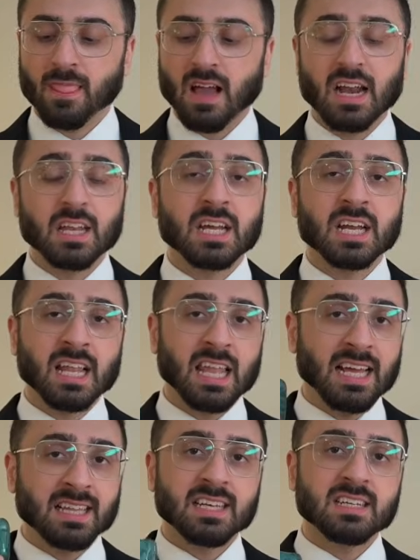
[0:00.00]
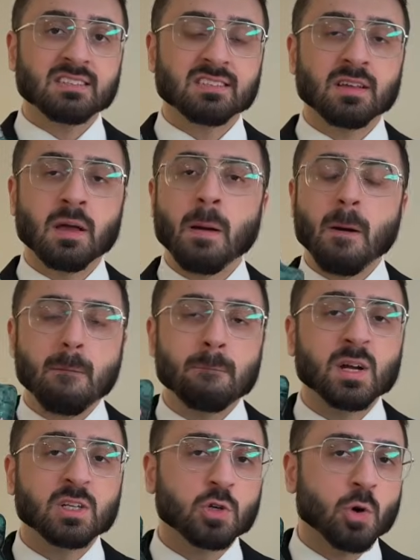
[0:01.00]
Are you gonna like this?
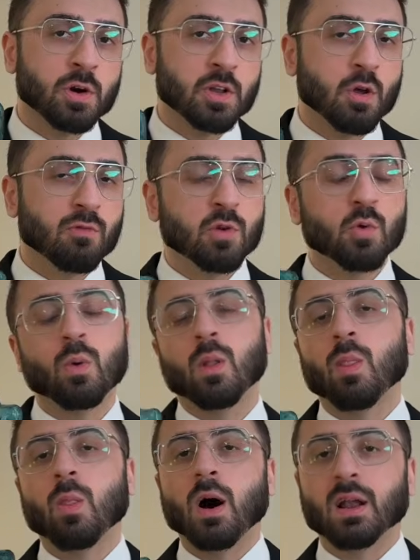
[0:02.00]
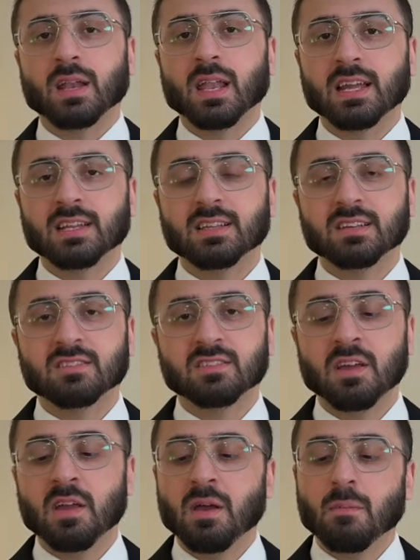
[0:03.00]
Majority of you will not like this.
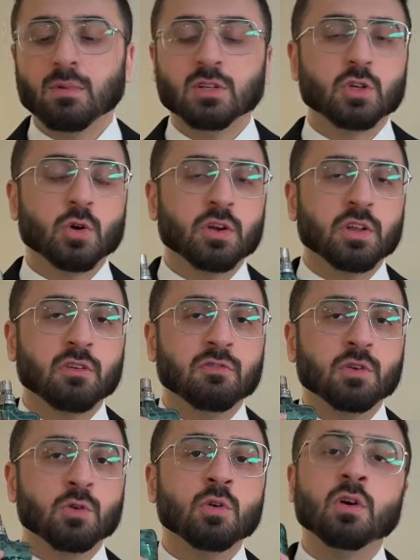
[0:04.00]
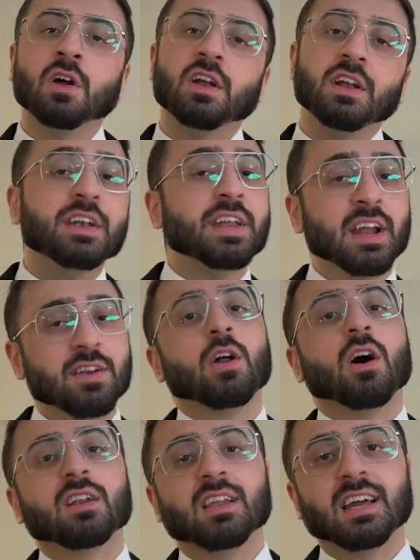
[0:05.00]
Majority of you did
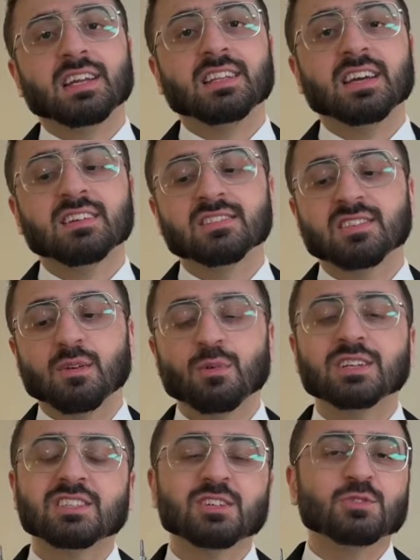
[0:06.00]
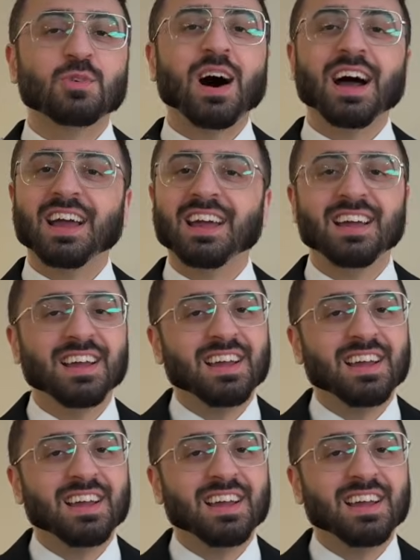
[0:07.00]
not like this, which is why